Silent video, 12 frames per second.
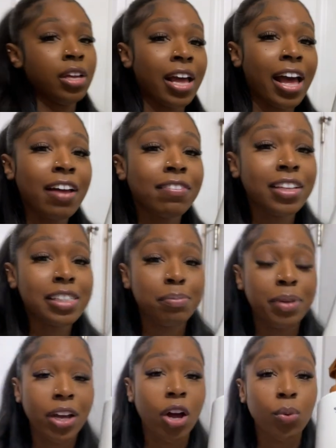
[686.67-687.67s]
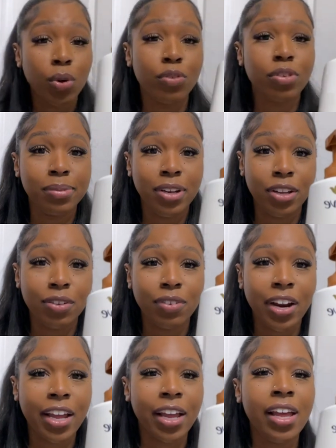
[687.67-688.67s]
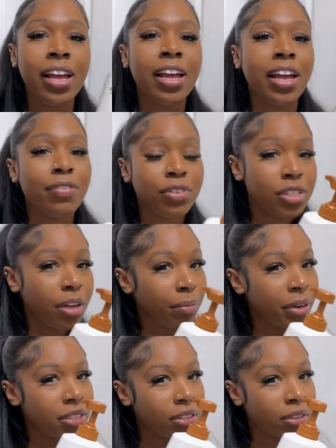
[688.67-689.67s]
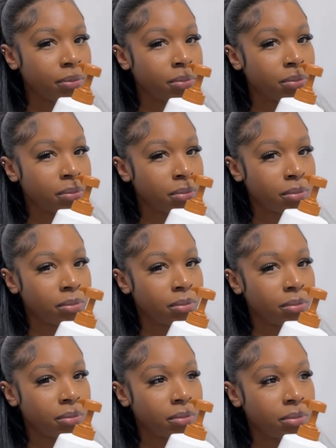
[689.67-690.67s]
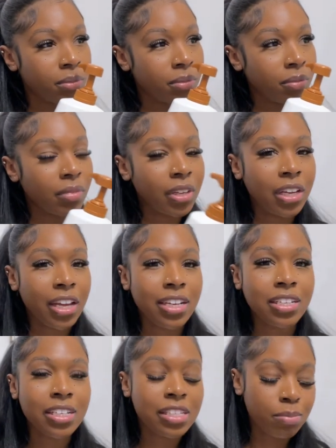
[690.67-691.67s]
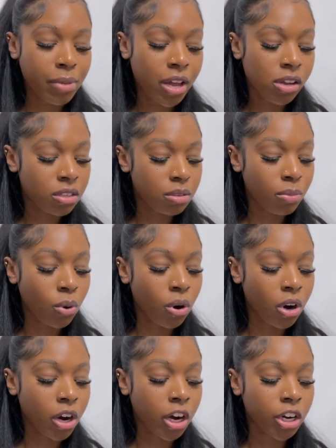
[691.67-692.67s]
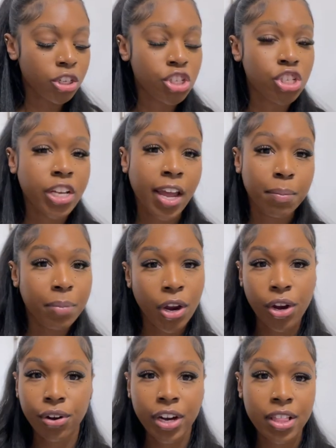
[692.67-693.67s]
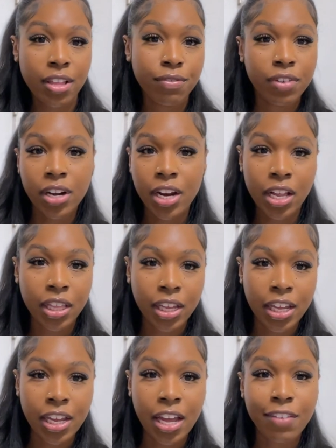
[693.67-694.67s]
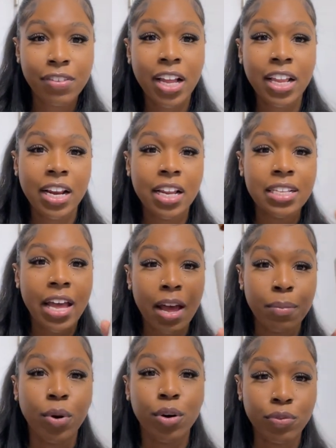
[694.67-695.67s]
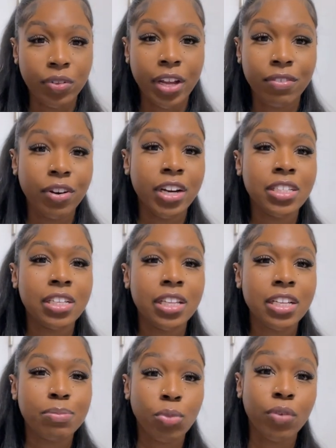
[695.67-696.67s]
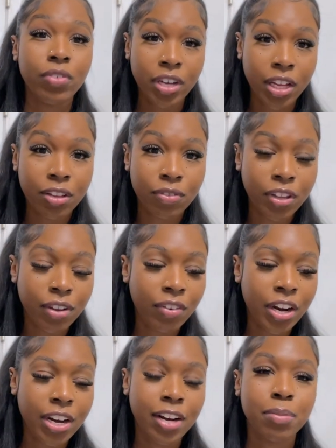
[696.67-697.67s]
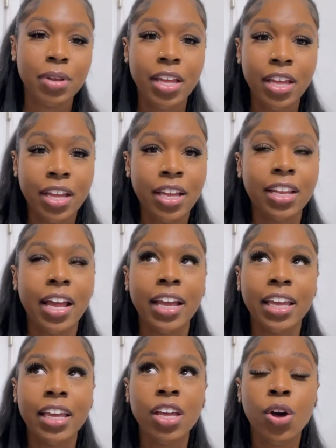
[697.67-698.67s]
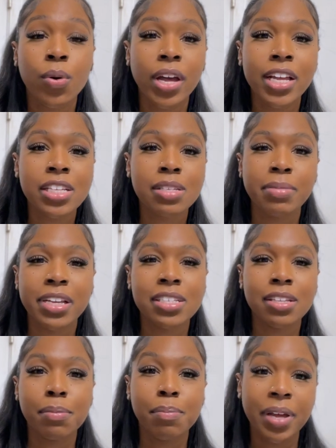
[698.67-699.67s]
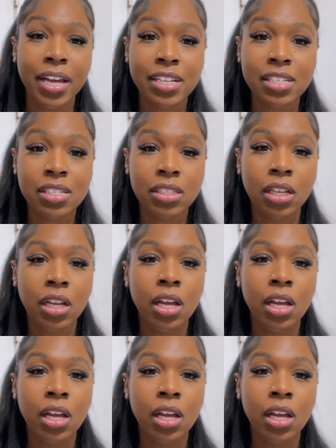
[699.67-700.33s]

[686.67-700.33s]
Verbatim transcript: I have this big old one from Dove, right? And for some reason, it just smells more shea buttery than vanilla -y. I feel like they need to add more flavor into this, more vanilla flavor, and it'd be hitting. Like EOS makes the best